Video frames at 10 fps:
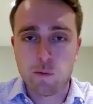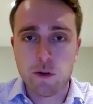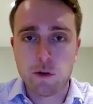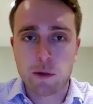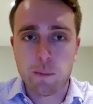
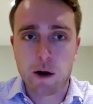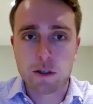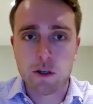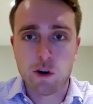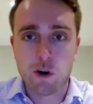you compare
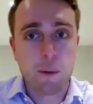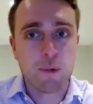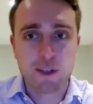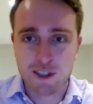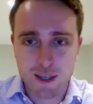us to Europe,
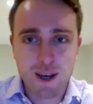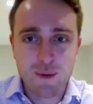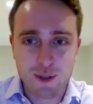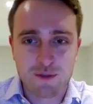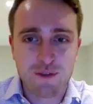which
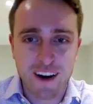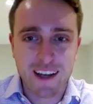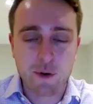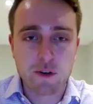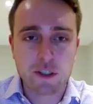is
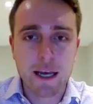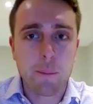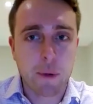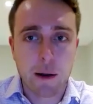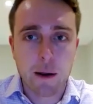funny when you say
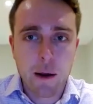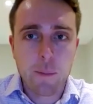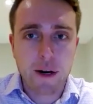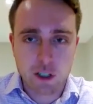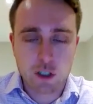it, but
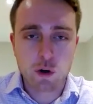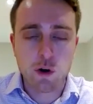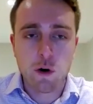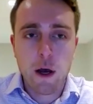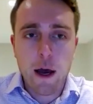it's
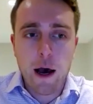true.